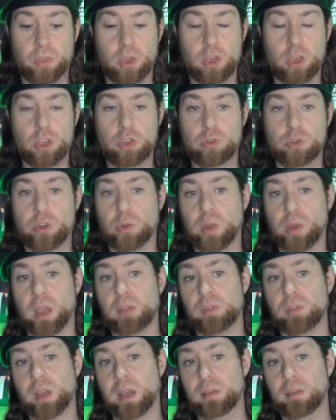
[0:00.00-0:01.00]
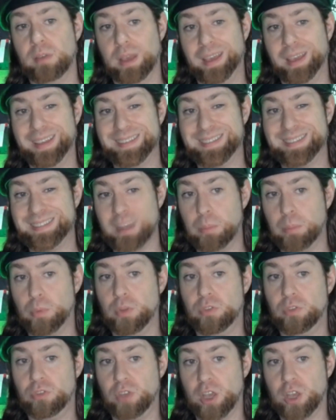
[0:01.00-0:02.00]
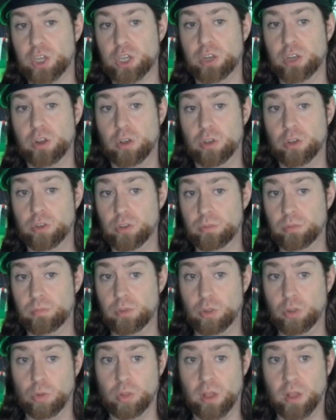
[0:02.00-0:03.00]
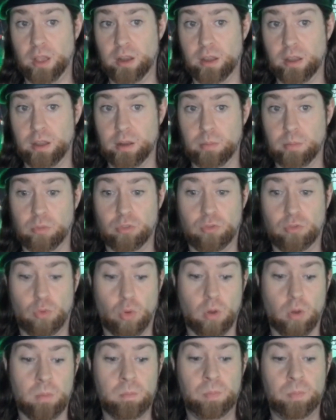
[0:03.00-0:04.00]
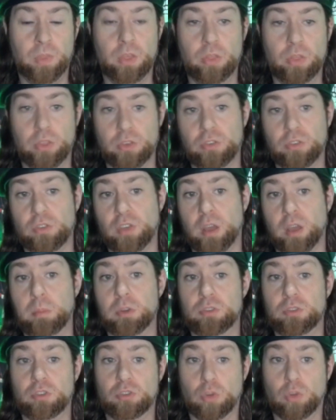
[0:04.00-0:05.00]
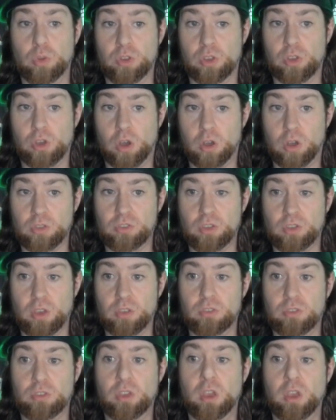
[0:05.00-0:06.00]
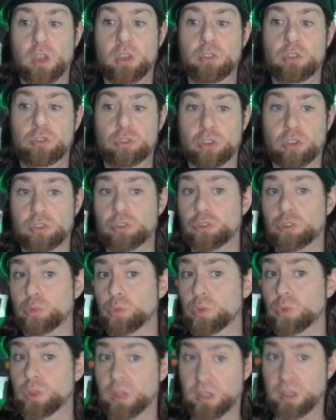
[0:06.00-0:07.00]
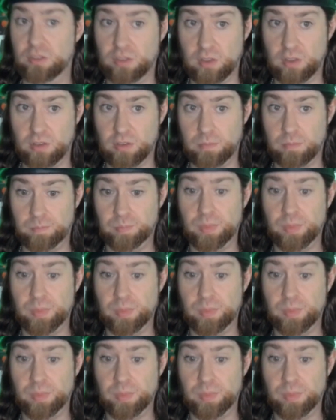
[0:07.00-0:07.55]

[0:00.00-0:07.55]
you don't have to have a separate section on your line items for this is how much it's going to cost us just to release it.